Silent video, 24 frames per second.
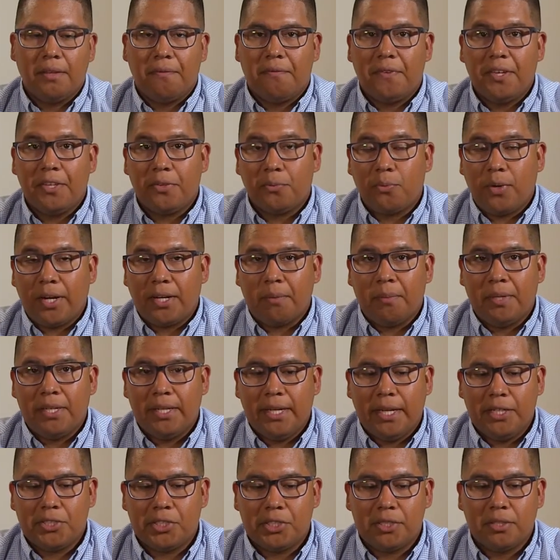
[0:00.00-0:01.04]
5th
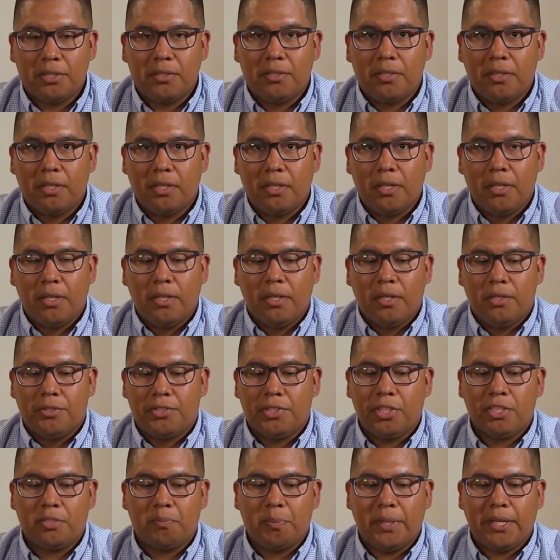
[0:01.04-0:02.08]
recommendation,
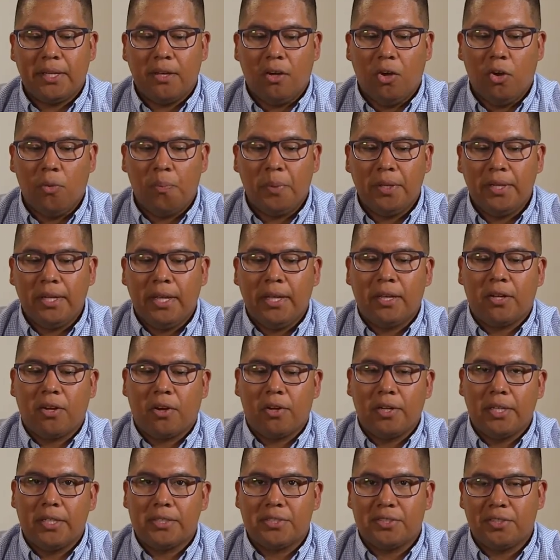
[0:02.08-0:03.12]
just be open and
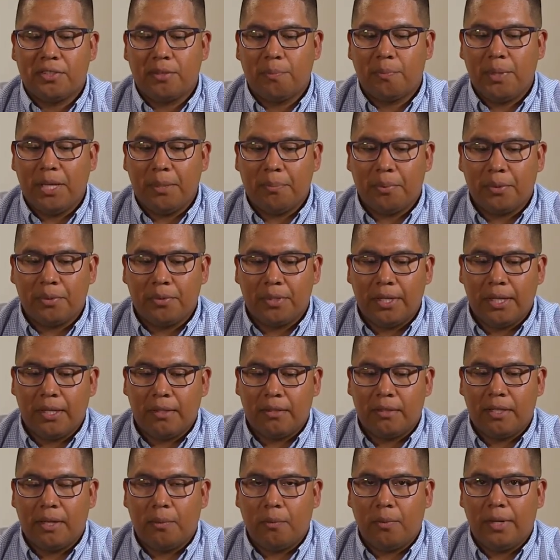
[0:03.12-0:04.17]
courteous to the people
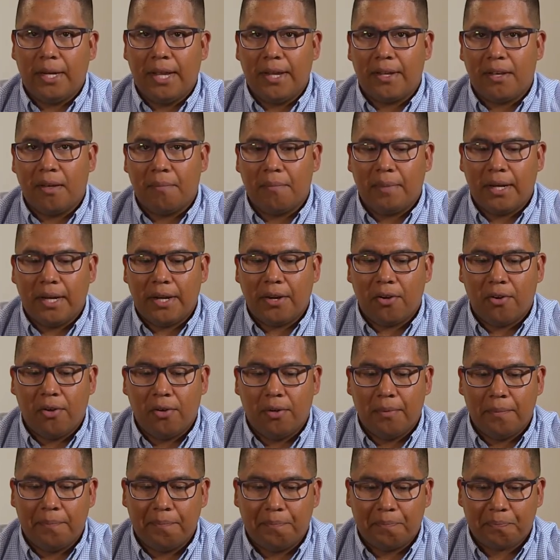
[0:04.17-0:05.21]
that when they come by your
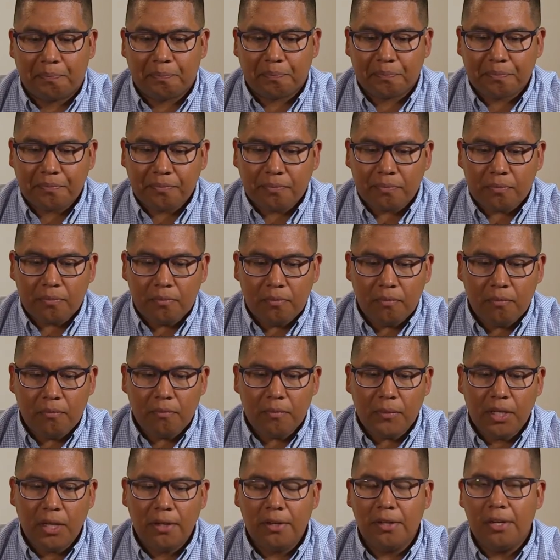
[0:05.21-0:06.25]
home.
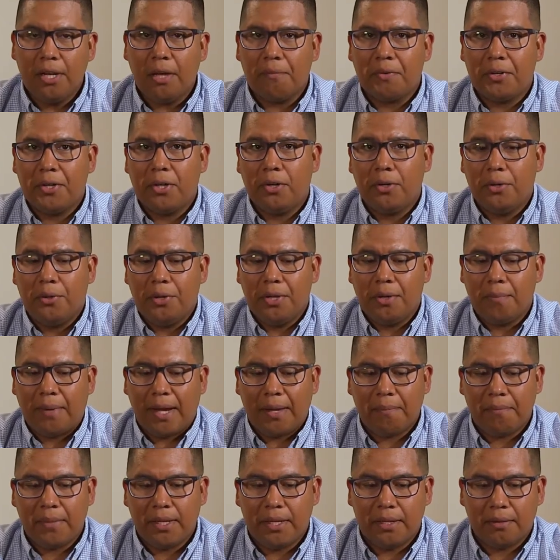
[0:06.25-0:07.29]
You never know who you
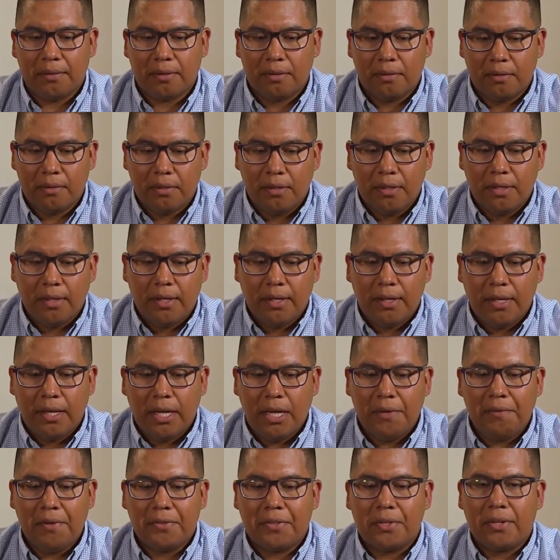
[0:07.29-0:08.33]
might meet.
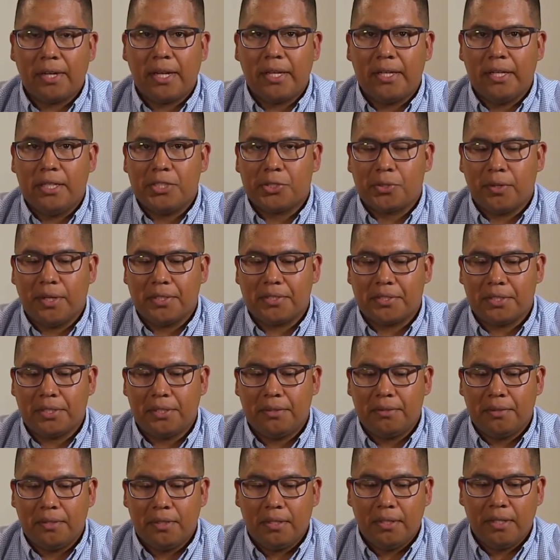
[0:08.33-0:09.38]
Even if they're not interested
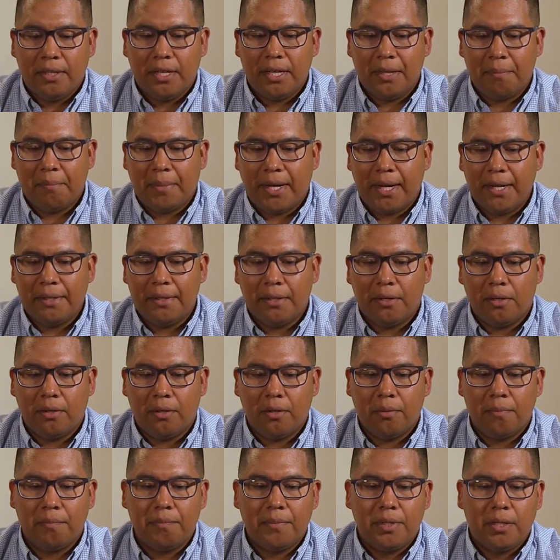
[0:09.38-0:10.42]
in buying the
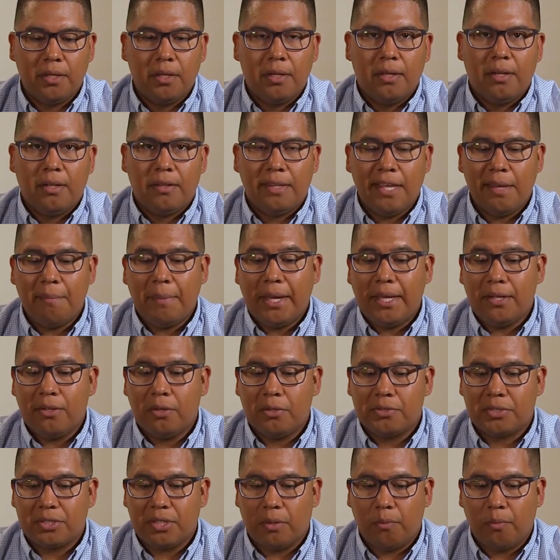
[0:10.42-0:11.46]
home, they may know
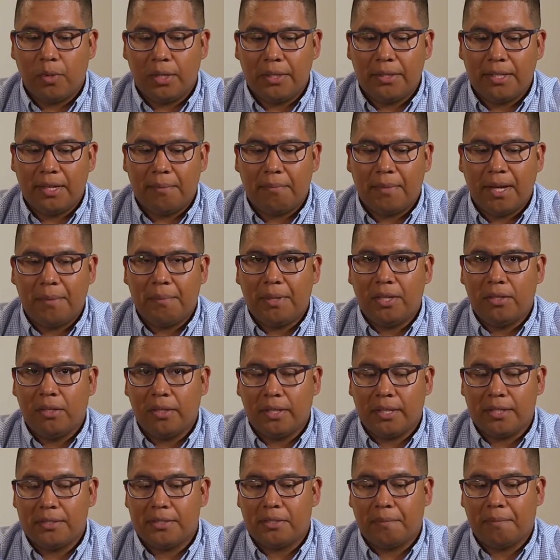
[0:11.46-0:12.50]
someone that might be
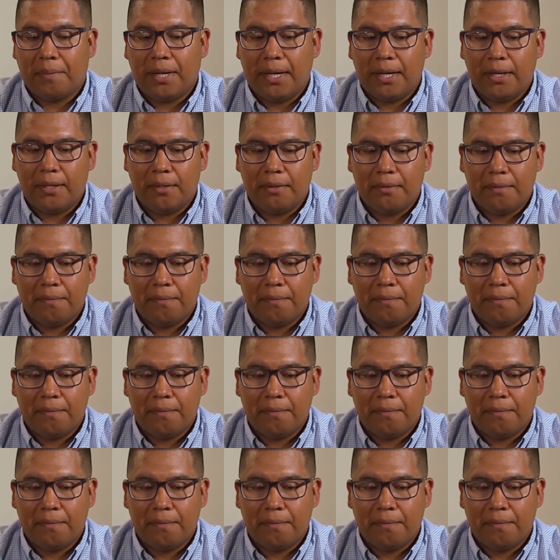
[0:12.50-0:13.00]
looking to buy it.